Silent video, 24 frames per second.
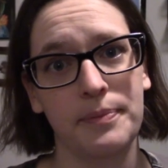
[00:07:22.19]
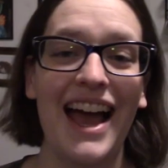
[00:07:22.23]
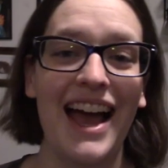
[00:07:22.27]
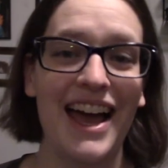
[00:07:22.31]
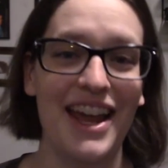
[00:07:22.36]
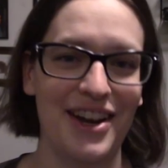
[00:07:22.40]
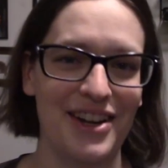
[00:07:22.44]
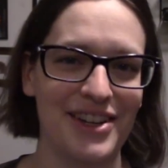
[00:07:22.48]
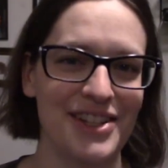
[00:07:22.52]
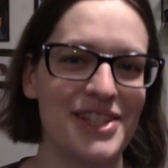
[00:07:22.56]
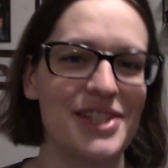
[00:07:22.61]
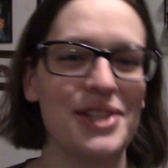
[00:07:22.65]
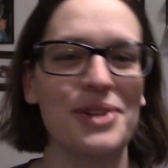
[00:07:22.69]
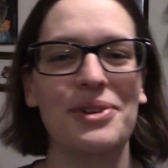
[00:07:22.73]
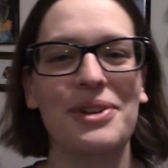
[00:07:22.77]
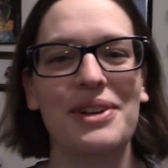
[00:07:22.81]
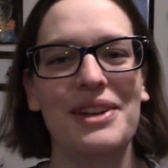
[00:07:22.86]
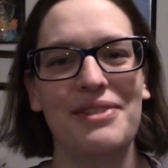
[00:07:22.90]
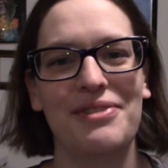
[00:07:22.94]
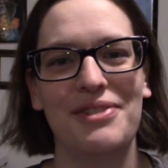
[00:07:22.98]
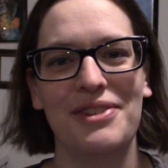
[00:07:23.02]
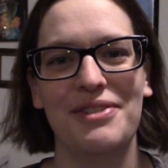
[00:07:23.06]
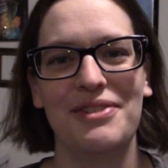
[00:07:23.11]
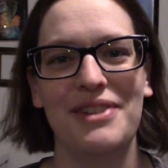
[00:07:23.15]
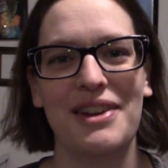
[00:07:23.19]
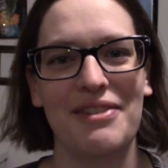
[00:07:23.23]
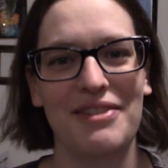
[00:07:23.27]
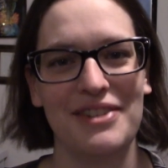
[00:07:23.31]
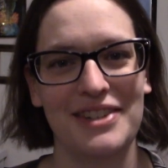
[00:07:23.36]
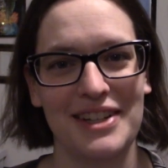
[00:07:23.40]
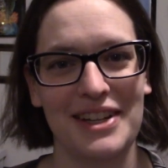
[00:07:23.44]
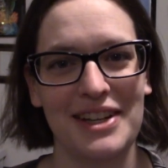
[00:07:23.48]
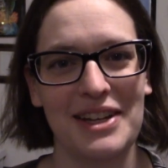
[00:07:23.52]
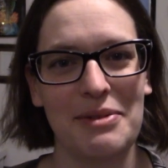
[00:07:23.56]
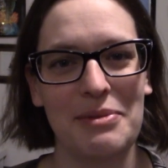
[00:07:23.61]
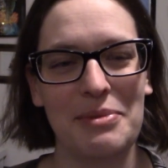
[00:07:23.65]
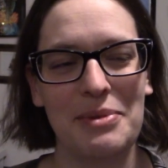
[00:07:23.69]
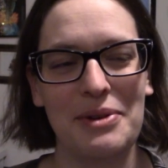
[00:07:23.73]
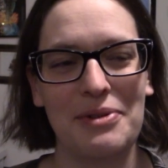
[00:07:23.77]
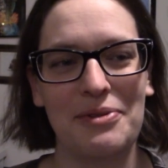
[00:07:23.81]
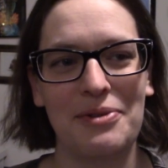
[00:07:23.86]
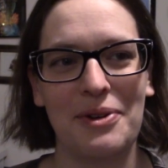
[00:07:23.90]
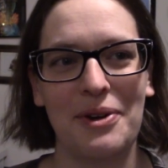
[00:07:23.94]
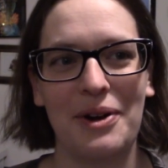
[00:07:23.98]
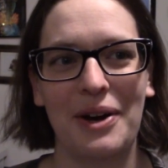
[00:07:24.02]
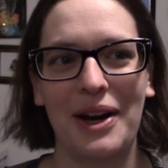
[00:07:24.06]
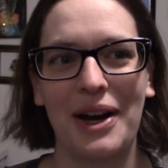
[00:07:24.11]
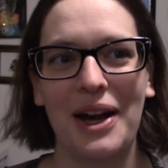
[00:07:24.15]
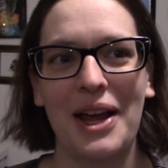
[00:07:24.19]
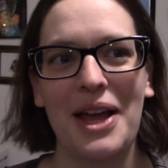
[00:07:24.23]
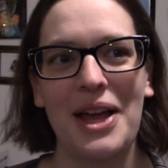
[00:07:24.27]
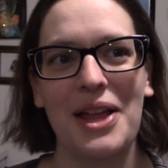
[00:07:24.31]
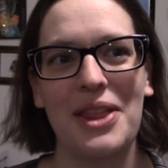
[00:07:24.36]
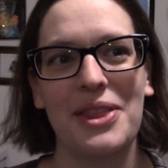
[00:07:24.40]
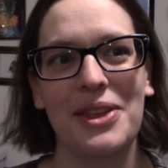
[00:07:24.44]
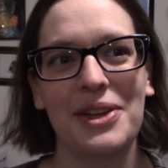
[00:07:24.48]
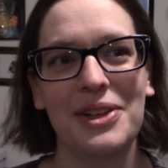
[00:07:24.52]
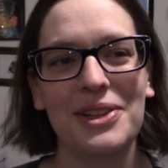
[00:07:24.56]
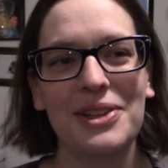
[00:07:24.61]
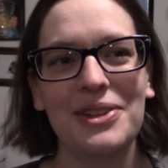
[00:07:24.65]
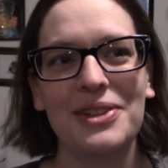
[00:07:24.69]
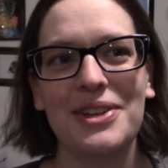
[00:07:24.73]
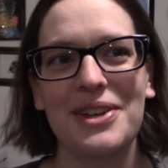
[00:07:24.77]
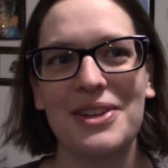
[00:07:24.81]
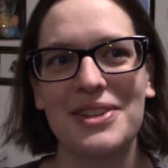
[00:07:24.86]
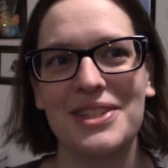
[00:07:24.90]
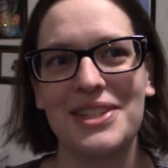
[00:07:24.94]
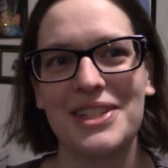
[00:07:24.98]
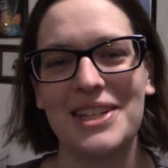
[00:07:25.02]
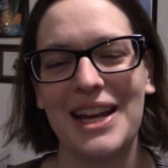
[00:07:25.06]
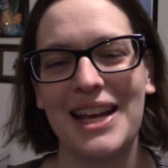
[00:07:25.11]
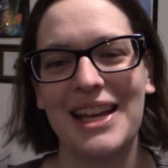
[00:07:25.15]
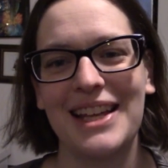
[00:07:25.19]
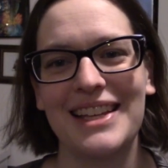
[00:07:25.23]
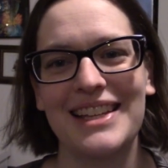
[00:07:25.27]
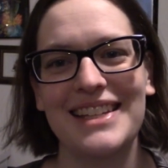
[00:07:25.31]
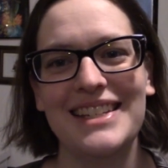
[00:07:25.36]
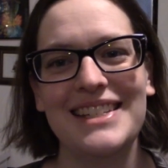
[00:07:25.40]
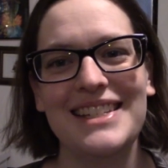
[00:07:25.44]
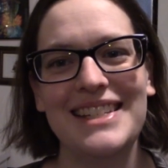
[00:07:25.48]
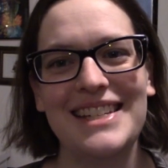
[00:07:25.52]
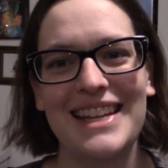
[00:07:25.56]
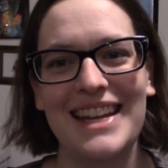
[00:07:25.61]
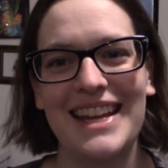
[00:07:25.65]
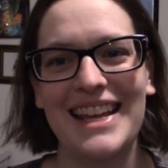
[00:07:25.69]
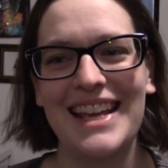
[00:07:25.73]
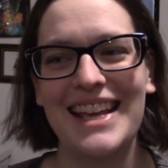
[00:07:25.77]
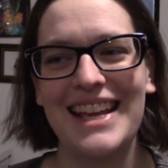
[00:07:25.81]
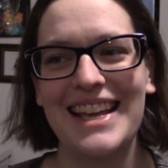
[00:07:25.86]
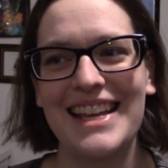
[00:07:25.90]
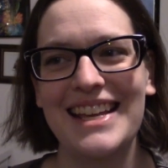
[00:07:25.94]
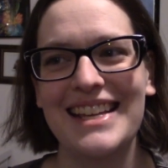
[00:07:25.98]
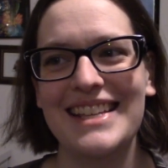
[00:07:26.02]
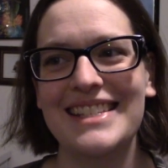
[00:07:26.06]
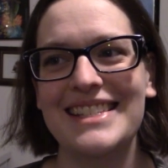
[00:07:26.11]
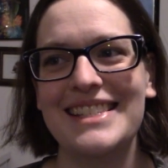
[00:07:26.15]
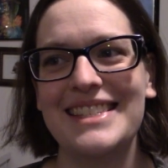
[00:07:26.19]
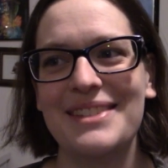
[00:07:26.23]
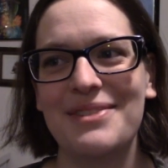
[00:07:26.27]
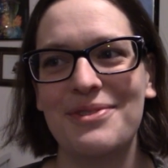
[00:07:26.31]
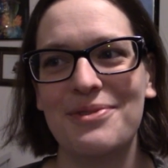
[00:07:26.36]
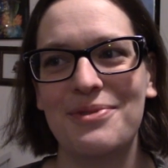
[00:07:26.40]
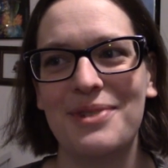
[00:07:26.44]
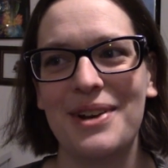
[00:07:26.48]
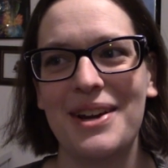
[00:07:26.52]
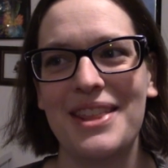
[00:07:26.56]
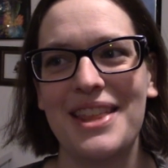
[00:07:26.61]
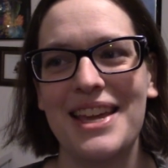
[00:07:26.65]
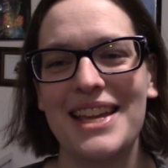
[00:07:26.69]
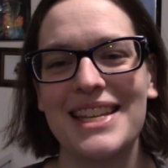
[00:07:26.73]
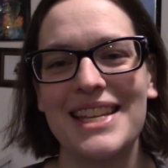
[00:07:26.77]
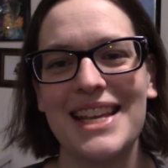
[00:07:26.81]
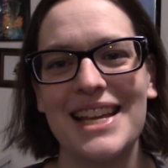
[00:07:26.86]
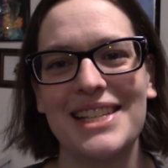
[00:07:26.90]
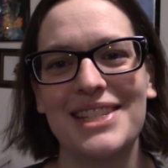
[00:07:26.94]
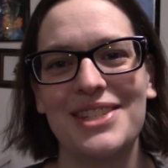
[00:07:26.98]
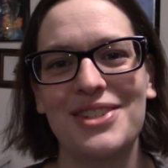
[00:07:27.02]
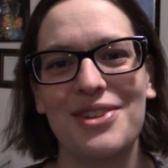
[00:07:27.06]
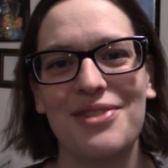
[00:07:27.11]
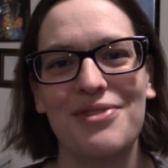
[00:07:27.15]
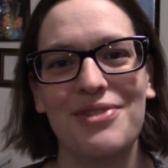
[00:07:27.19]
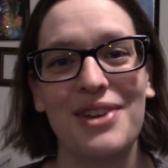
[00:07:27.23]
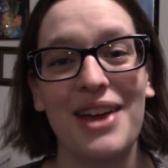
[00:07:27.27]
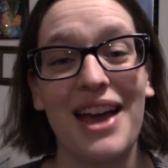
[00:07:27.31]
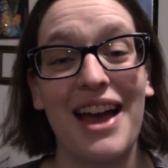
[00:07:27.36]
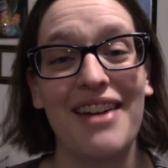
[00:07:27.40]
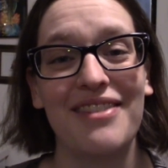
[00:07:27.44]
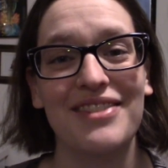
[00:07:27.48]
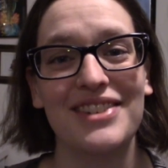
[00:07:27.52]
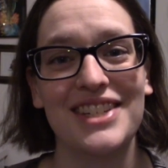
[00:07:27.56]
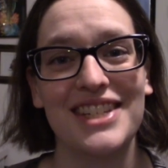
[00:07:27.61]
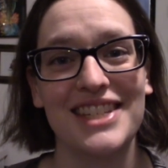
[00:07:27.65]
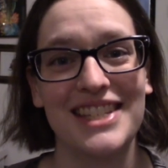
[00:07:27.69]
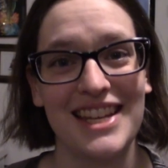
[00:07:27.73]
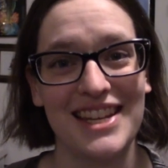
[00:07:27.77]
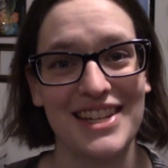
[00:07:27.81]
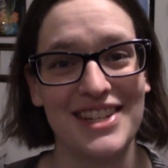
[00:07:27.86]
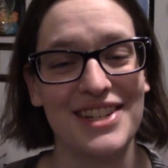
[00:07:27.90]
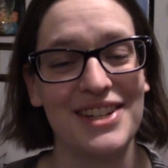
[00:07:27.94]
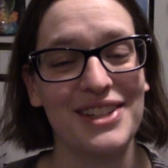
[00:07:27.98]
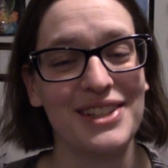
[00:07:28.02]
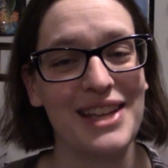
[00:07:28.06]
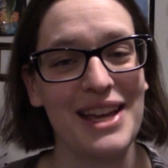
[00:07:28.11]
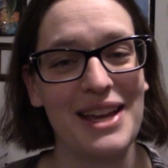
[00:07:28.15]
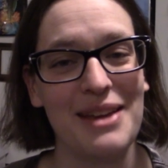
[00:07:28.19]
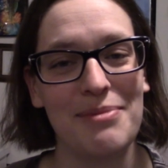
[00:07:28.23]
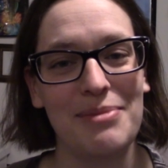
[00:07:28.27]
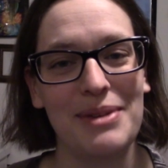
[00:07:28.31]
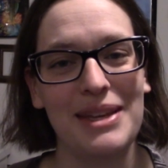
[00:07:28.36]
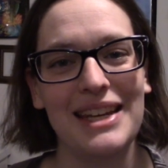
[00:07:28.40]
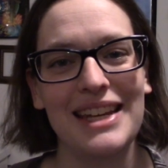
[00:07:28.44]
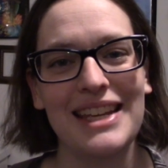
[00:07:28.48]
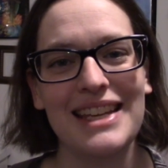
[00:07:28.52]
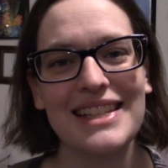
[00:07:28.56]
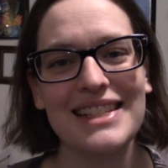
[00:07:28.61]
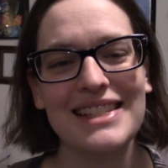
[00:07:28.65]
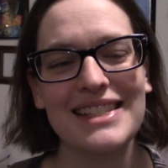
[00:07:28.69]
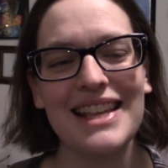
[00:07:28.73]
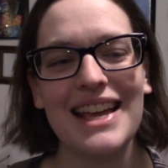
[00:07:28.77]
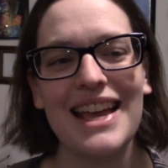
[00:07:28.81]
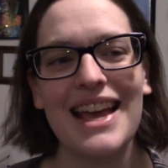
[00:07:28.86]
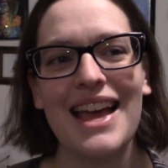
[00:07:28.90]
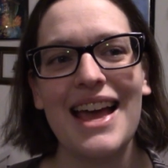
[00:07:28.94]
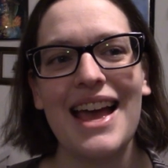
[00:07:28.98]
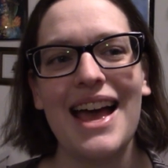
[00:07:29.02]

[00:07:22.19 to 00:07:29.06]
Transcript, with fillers: And also, if you've never done it before, the glucose challenge is where they test you if you have gestational diabetes.